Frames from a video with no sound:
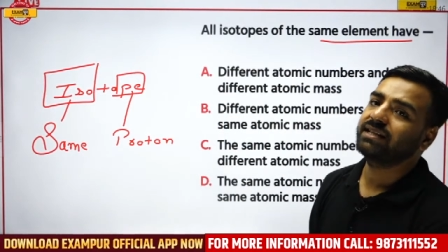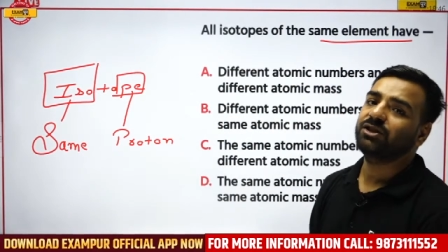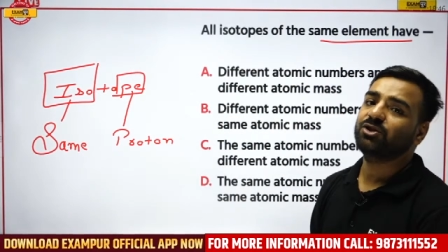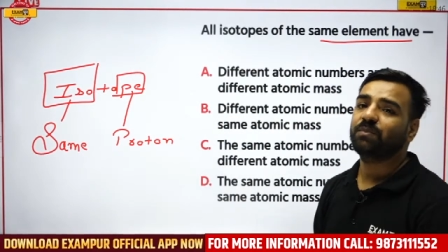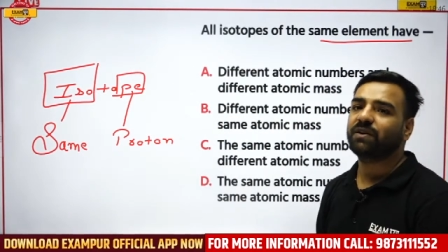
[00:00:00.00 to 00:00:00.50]
who
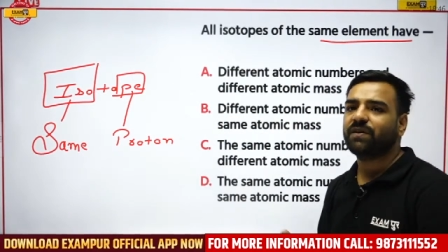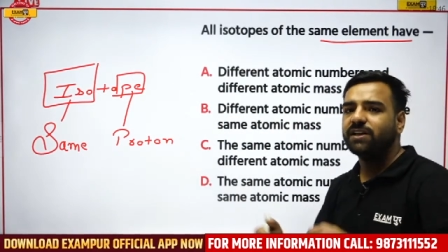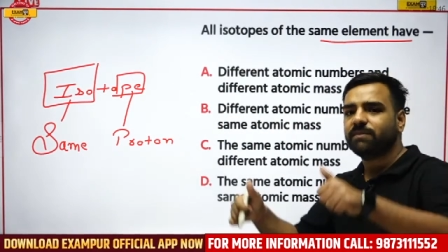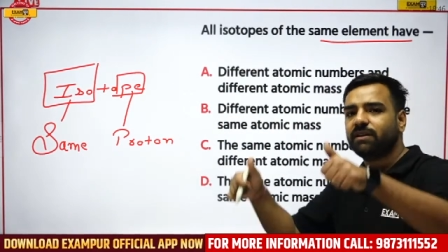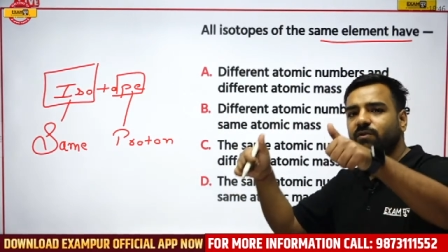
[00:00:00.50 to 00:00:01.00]
has given answer
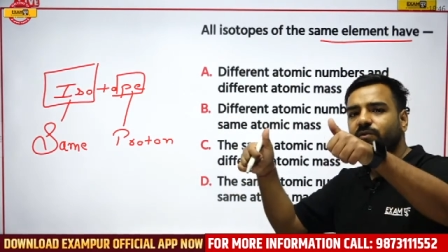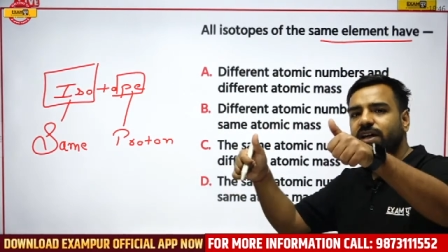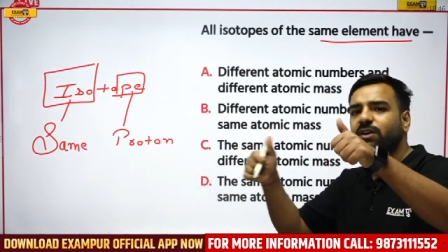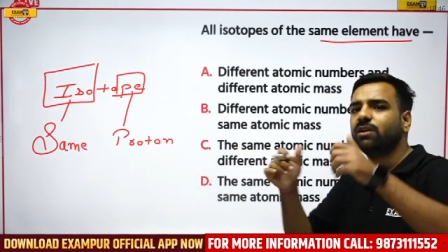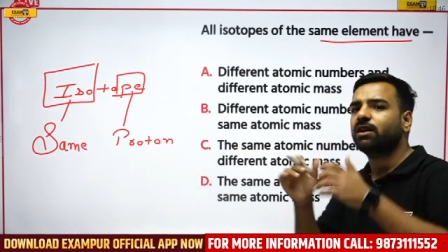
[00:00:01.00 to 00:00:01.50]
in the super
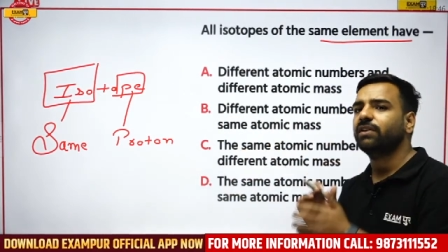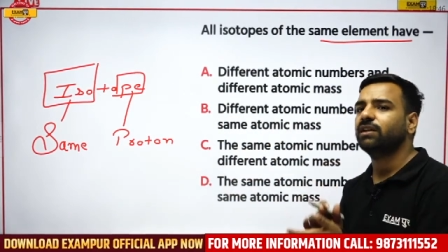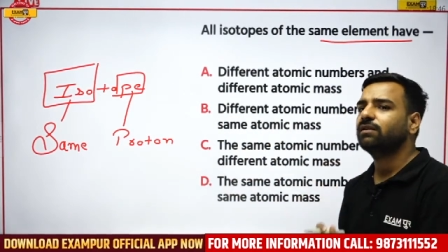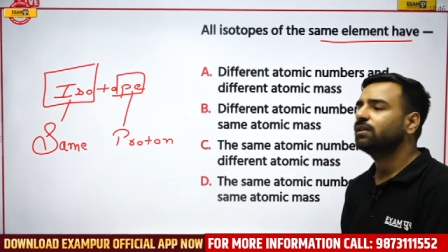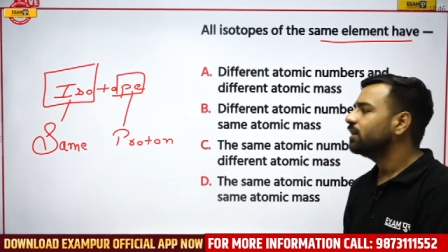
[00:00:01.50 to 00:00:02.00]
fast manner.
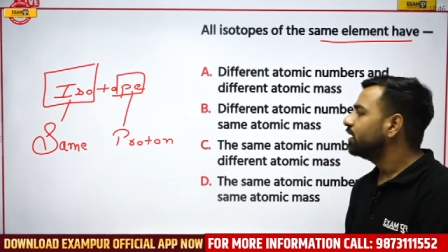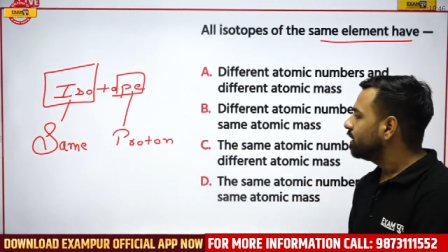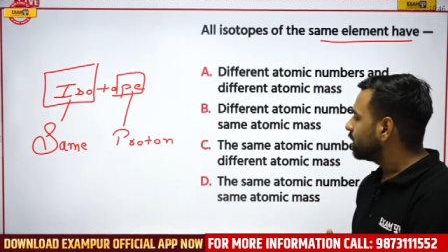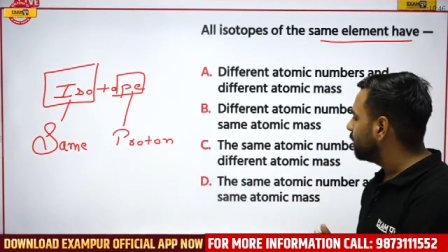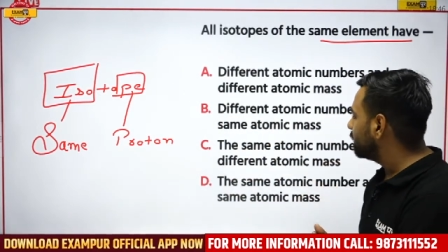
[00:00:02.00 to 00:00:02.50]
Very good,
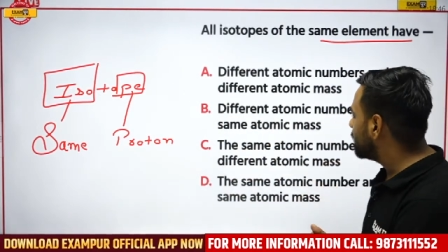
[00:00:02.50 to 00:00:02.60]
Kavita.